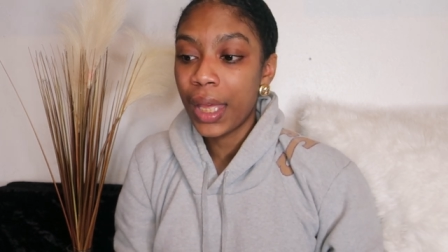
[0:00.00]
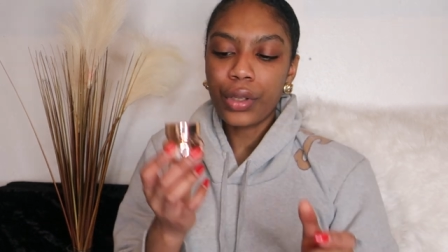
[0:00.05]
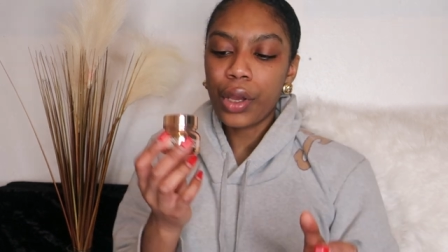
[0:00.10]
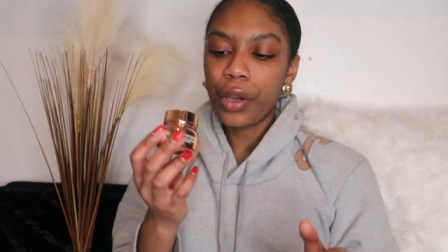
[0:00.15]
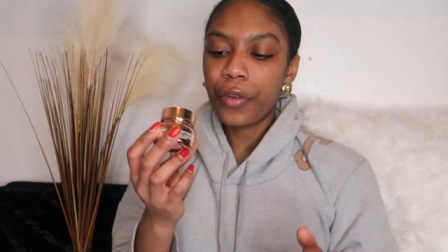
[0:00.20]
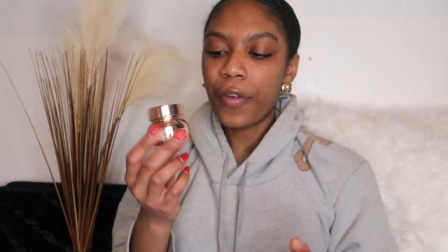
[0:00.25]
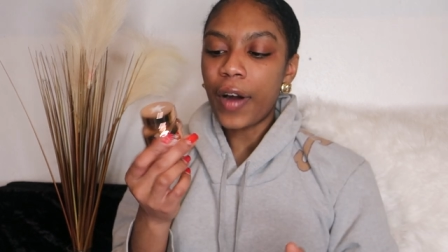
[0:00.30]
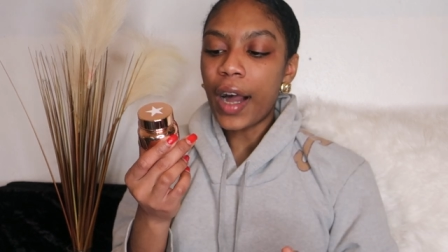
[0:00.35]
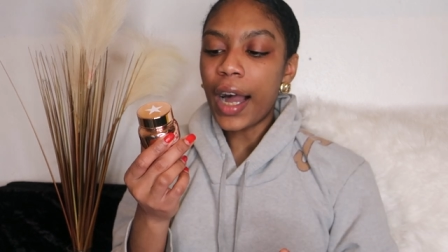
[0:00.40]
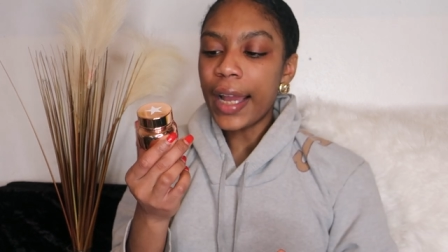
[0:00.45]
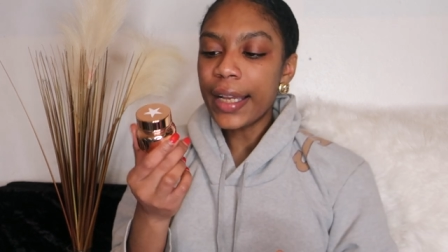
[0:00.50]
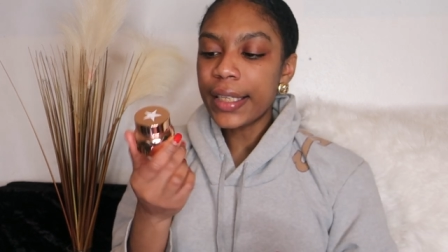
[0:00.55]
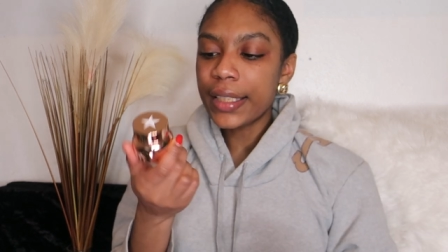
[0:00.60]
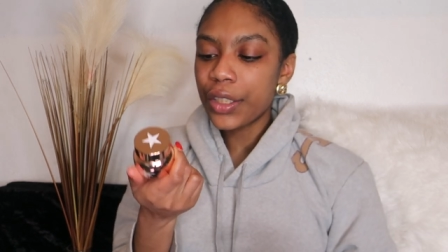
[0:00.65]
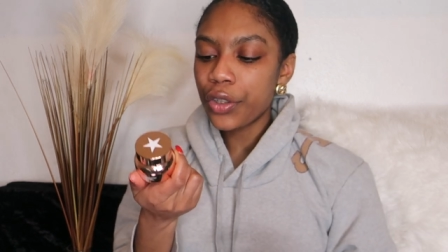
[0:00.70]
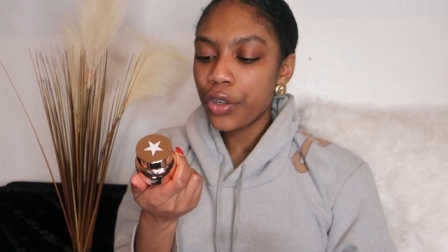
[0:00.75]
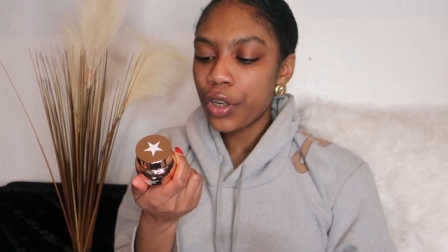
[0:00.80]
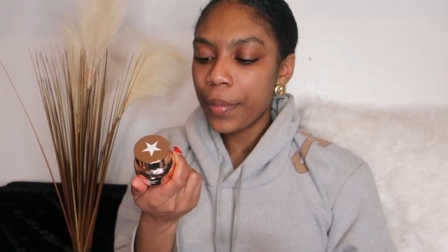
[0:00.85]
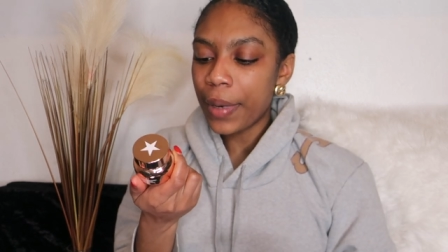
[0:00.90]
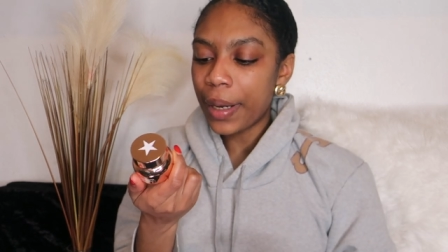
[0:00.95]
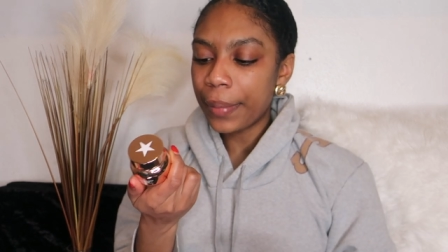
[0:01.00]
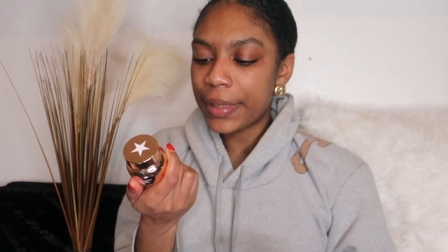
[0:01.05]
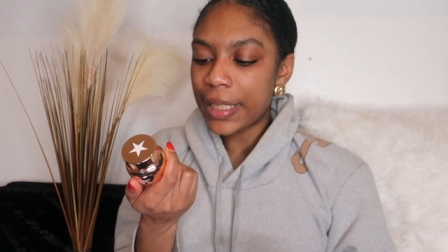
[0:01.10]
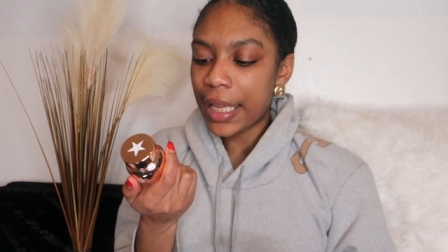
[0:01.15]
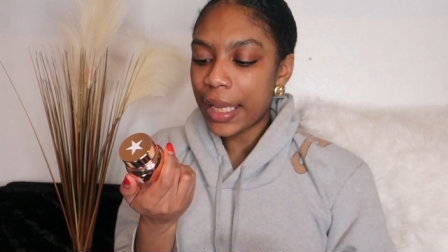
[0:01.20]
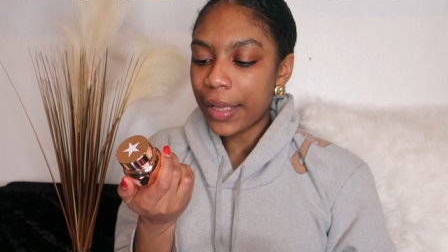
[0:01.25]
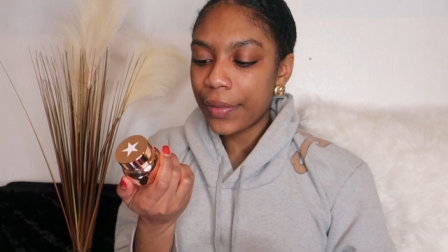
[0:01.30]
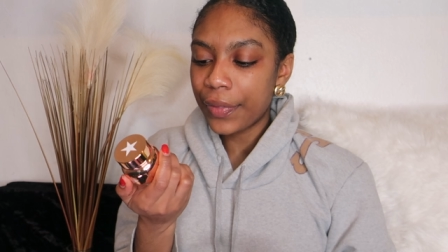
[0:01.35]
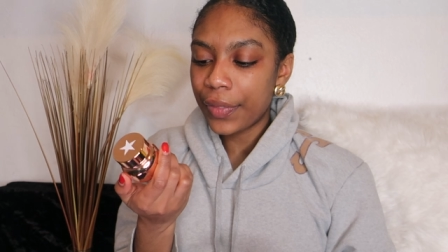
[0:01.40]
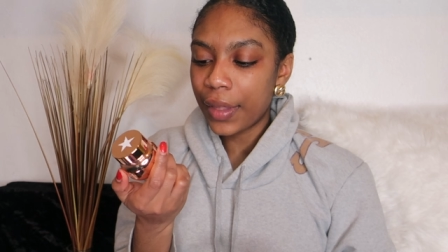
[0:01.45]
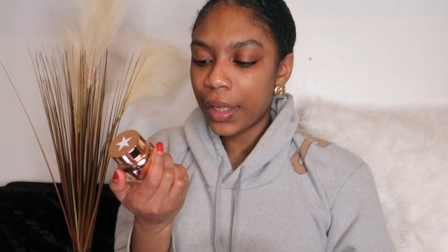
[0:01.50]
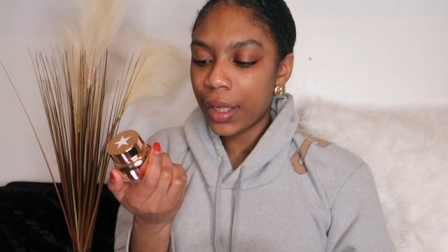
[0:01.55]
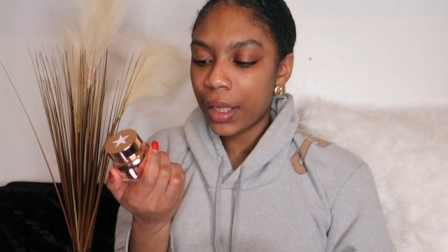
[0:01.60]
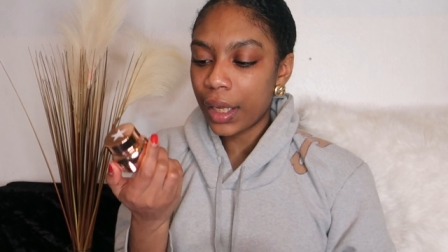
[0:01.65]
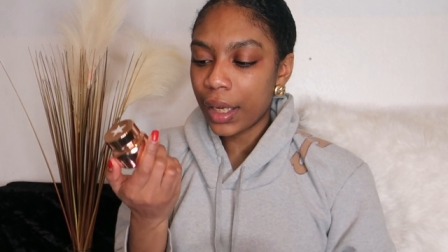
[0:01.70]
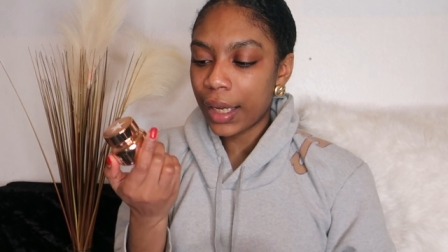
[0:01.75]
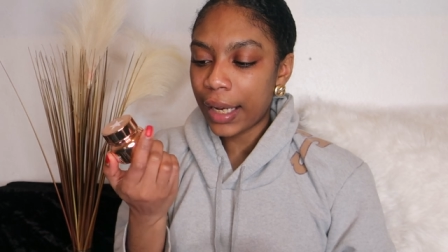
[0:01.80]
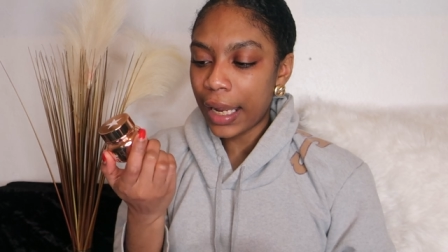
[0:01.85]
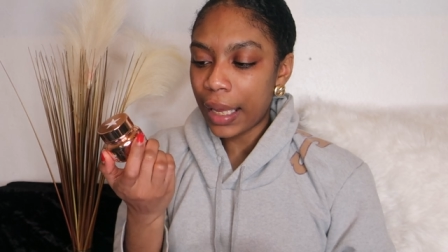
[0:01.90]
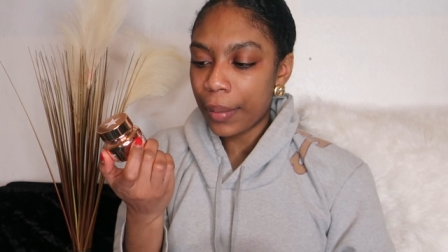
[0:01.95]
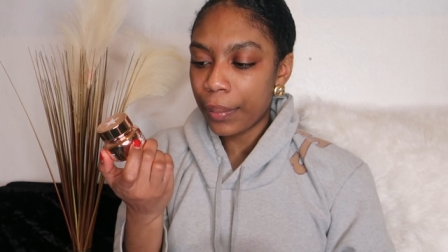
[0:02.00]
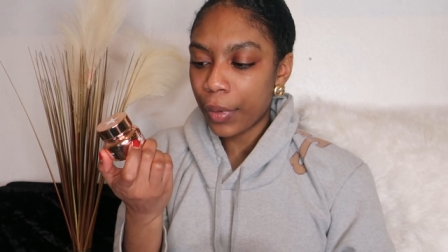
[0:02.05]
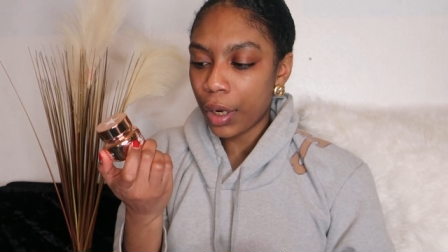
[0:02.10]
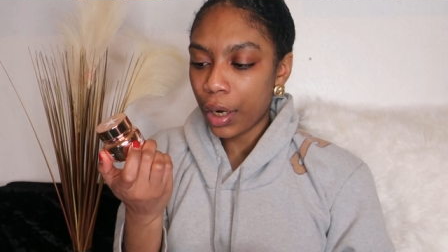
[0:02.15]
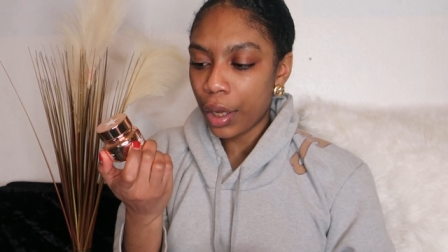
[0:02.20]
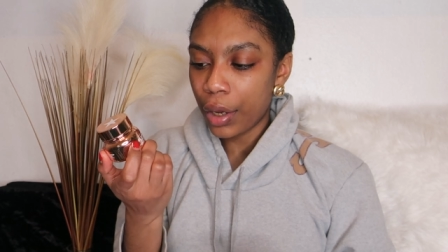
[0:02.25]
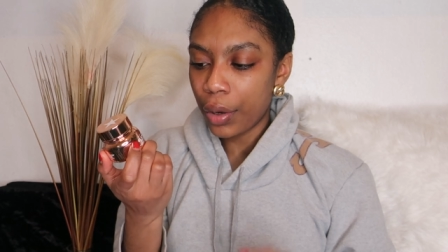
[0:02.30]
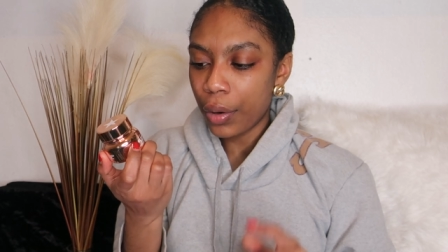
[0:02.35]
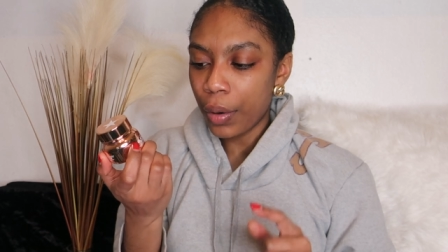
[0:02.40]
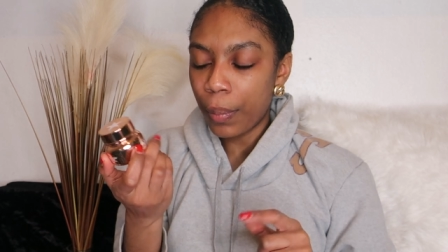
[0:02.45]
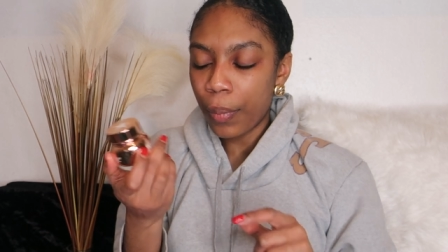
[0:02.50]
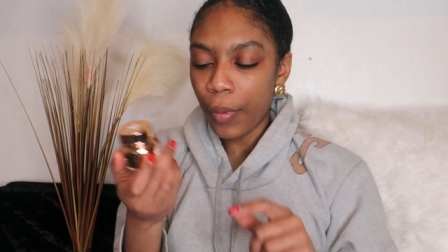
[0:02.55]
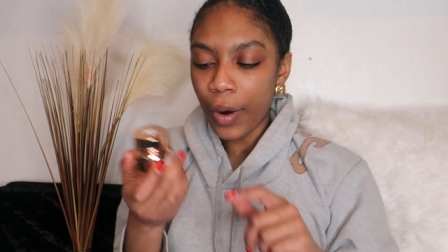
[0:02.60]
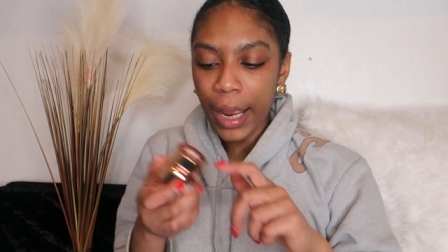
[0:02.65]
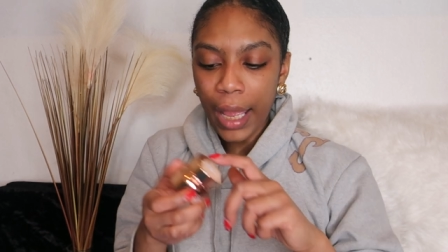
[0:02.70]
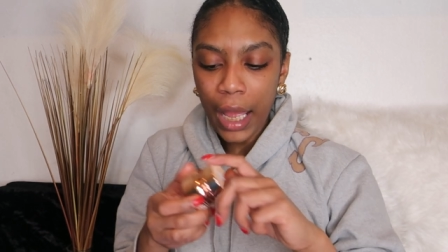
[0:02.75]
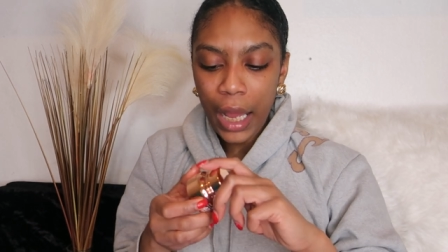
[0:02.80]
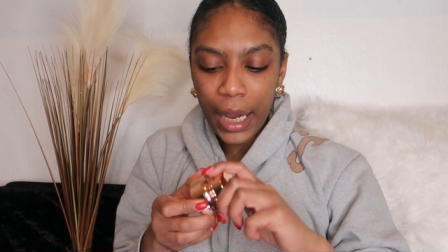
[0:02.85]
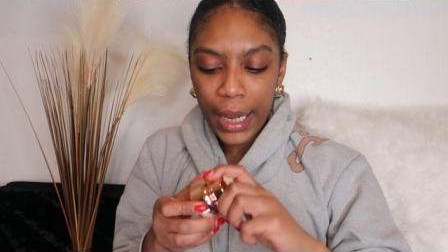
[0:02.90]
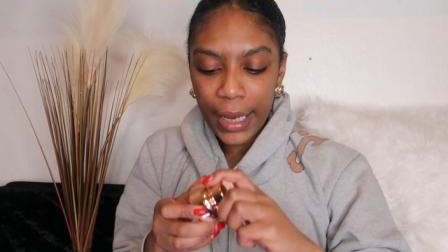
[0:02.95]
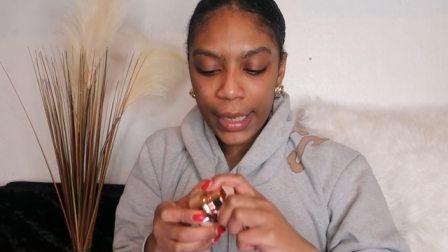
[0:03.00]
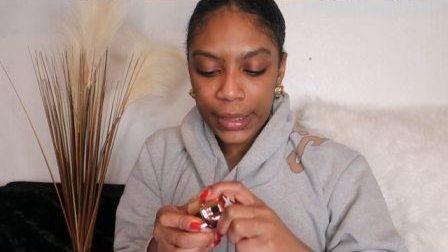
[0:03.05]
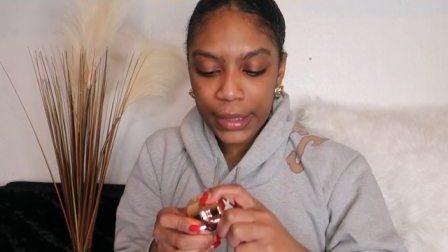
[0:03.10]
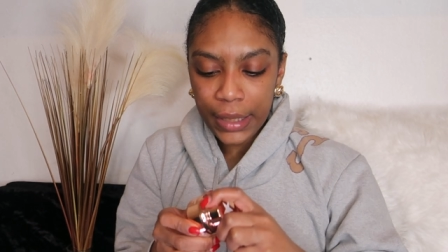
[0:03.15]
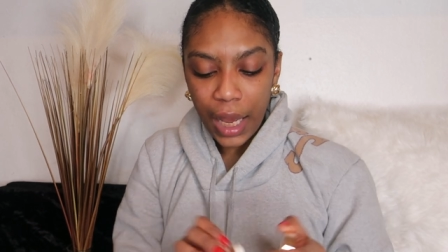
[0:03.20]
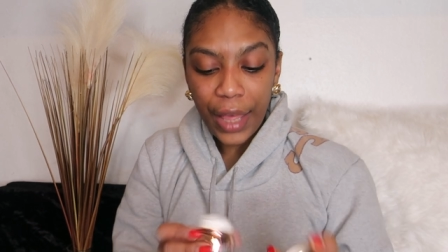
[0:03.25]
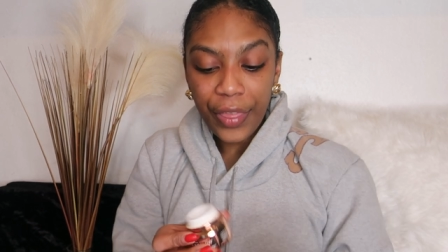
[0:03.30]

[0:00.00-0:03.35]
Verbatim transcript: So for eye serum, I'm taking the GLAMGLOW Bright Eyes.